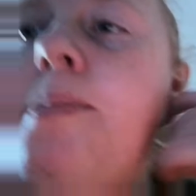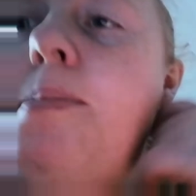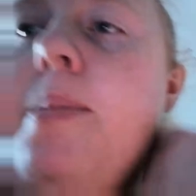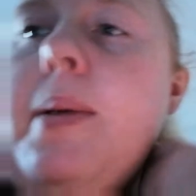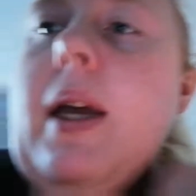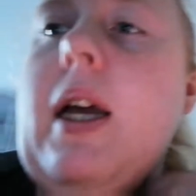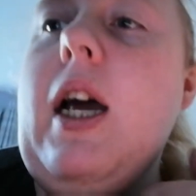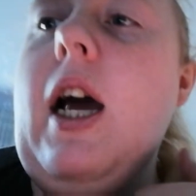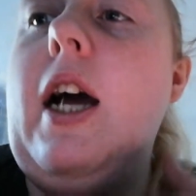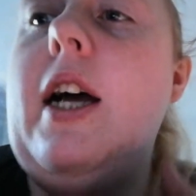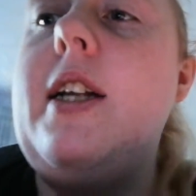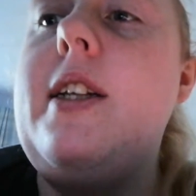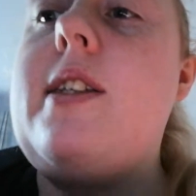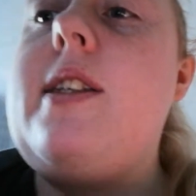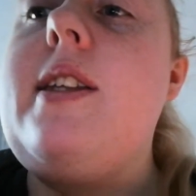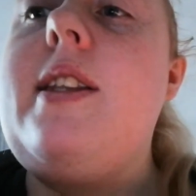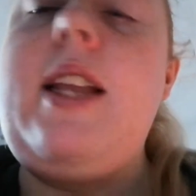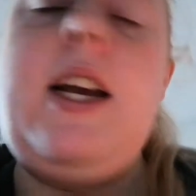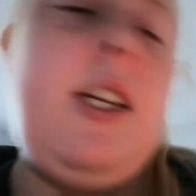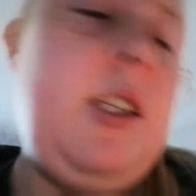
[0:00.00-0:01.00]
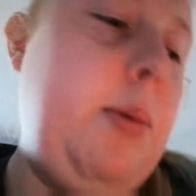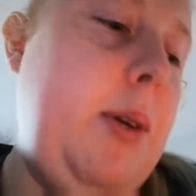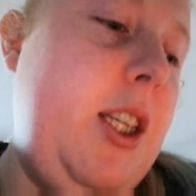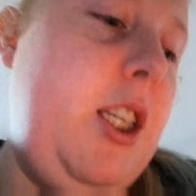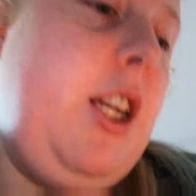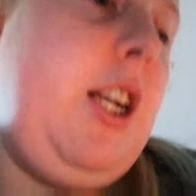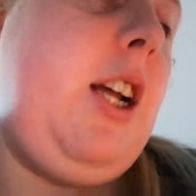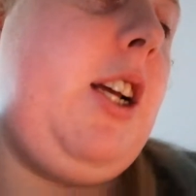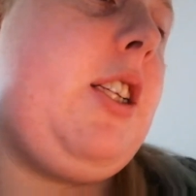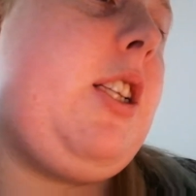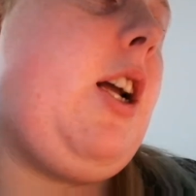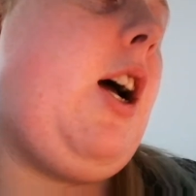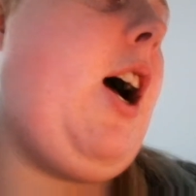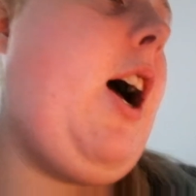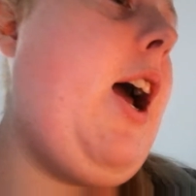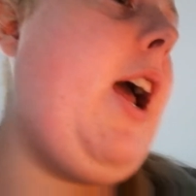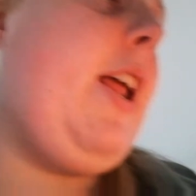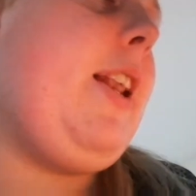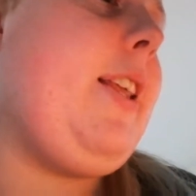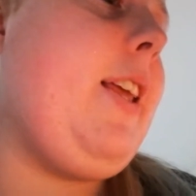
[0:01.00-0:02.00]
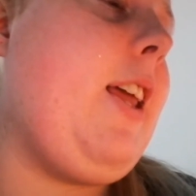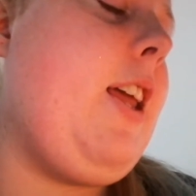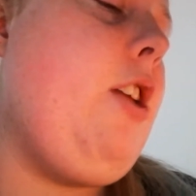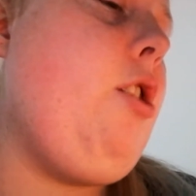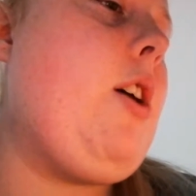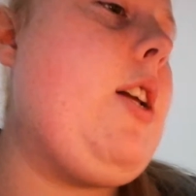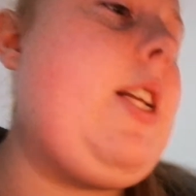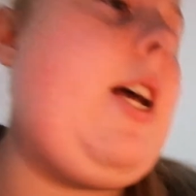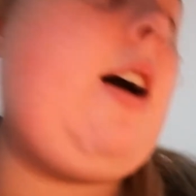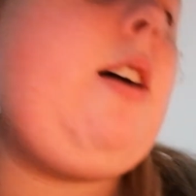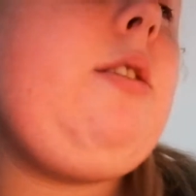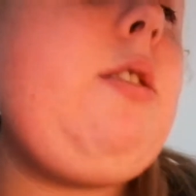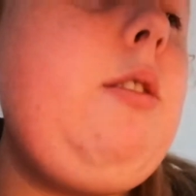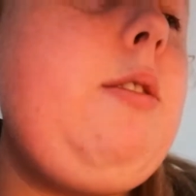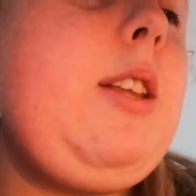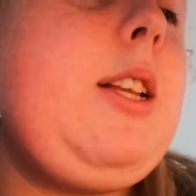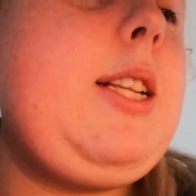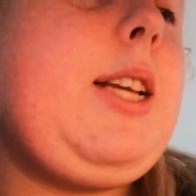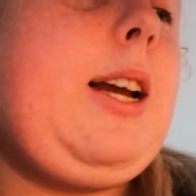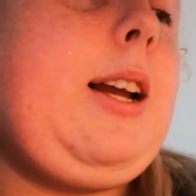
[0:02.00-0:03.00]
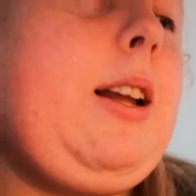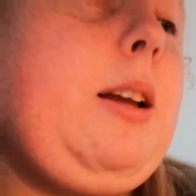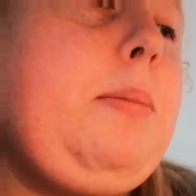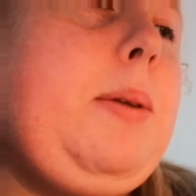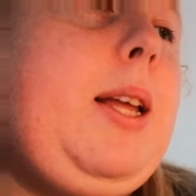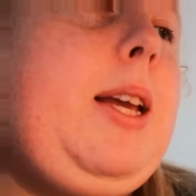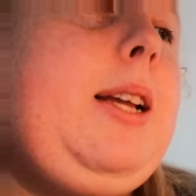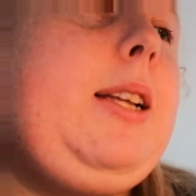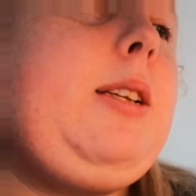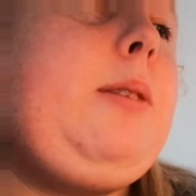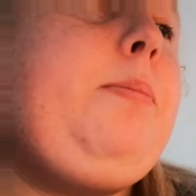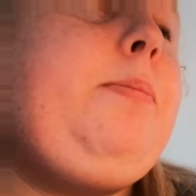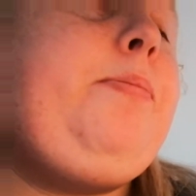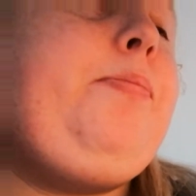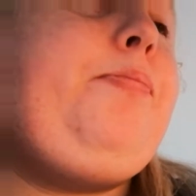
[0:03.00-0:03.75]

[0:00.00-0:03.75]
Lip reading: Because that's where she likes to hide. Can you get out of the tank, please?